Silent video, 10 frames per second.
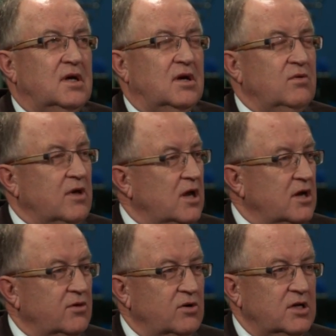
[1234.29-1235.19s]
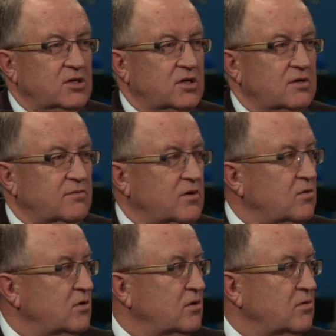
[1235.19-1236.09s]
We've got another initiative where
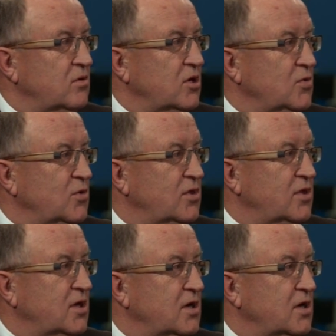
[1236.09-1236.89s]
we're working with